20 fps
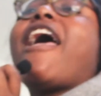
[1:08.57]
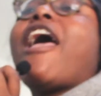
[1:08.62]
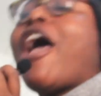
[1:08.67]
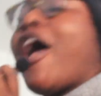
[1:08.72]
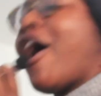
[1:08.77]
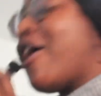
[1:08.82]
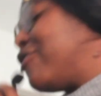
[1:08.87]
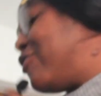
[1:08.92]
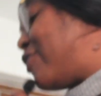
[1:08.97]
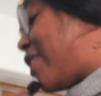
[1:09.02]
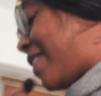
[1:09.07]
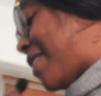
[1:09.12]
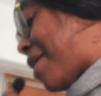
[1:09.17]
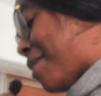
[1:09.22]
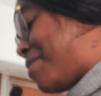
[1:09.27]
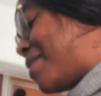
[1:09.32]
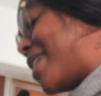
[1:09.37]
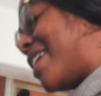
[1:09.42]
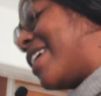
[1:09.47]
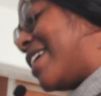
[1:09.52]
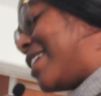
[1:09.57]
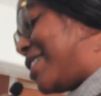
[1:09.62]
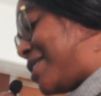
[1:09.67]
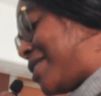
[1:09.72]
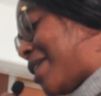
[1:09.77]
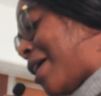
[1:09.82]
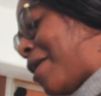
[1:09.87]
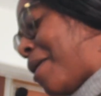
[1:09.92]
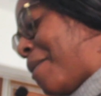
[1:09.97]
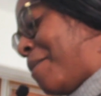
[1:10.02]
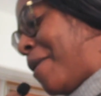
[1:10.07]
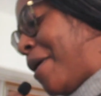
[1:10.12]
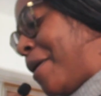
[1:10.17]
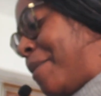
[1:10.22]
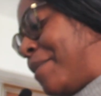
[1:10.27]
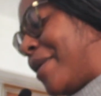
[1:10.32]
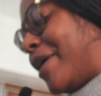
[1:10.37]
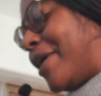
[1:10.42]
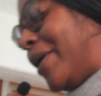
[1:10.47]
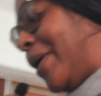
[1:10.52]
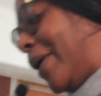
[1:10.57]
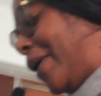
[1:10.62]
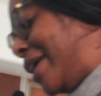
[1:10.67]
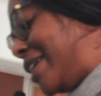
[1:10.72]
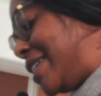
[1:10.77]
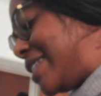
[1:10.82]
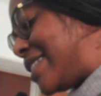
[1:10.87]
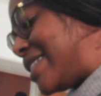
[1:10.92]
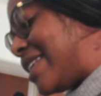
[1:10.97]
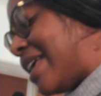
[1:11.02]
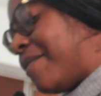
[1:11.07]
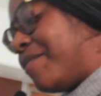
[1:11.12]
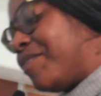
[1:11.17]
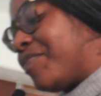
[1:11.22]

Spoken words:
I'd rather be King Solomon because